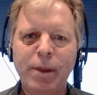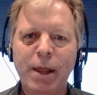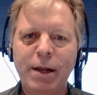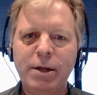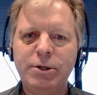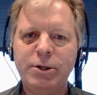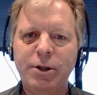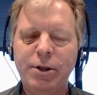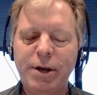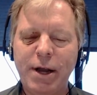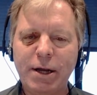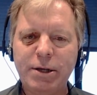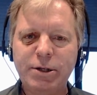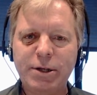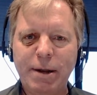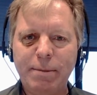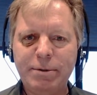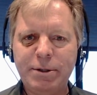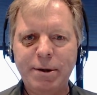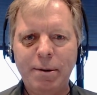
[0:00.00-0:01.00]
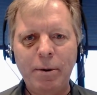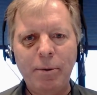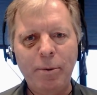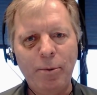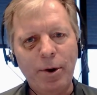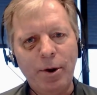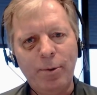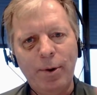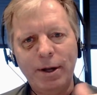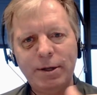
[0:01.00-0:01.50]
And so the next time somebody
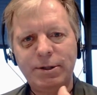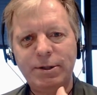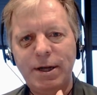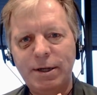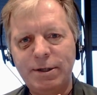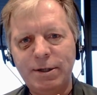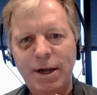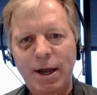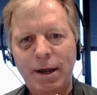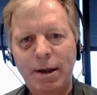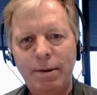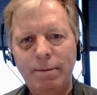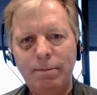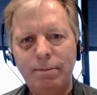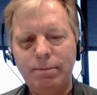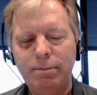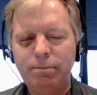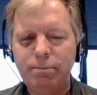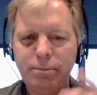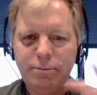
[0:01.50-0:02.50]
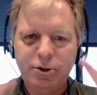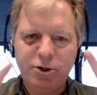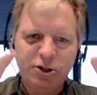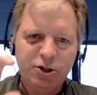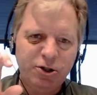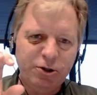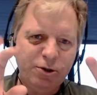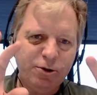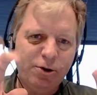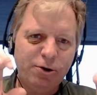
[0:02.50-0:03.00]
requests that same
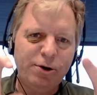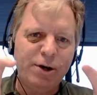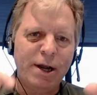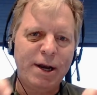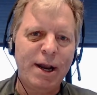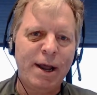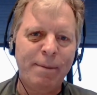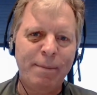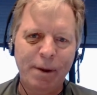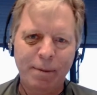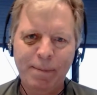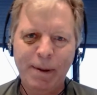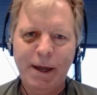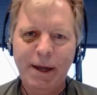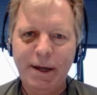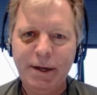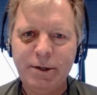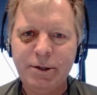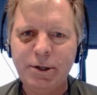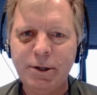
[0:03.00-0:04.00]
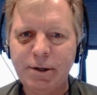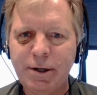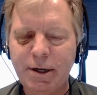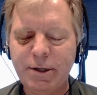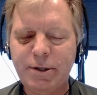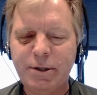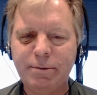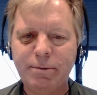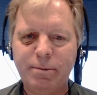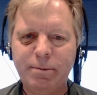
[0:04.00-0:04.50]
pseudo dynamic page,
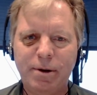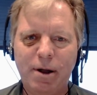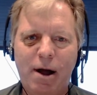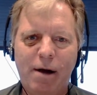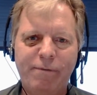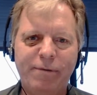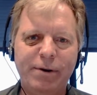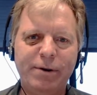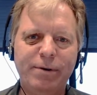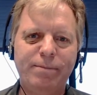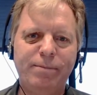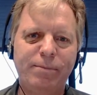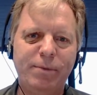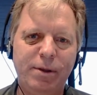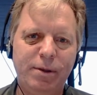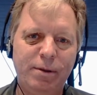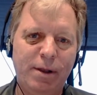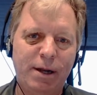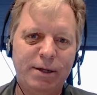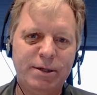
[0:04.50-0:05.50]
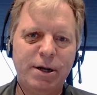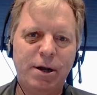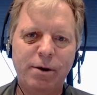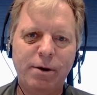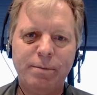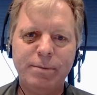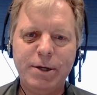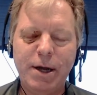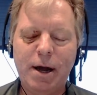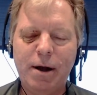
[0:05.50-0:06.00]
because often that's how
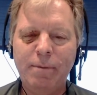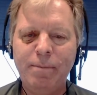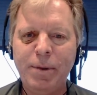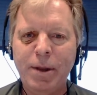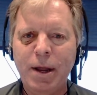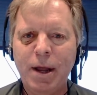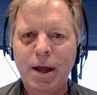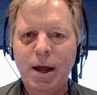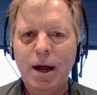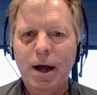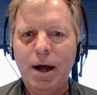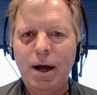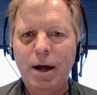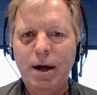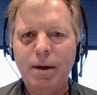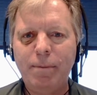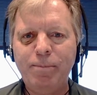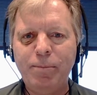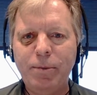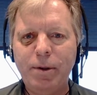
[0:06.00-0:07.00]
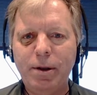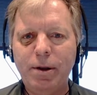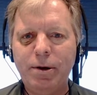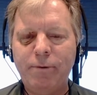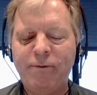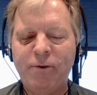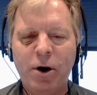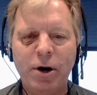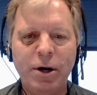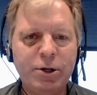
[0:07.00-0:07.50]
it comes out. Uh,
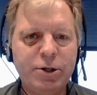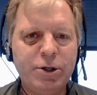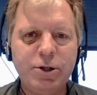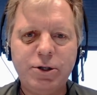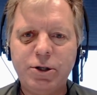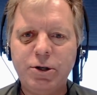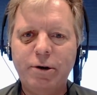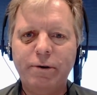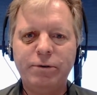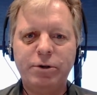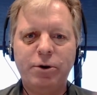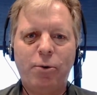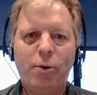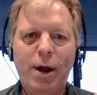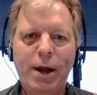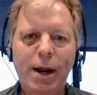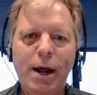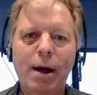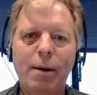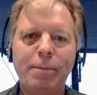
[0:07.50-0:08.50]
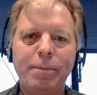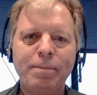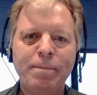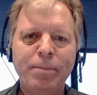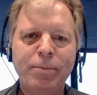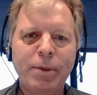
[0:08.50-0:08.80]
varnish just serves it right up.